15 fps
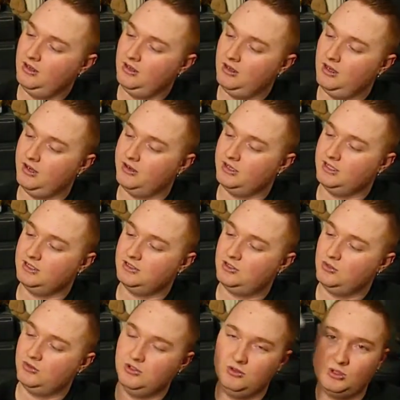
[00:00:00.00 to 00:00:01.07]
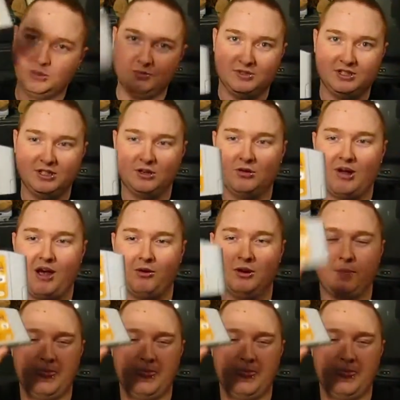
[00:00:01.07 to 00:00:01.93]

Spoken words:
Here is Duke Nukem 0 Hour.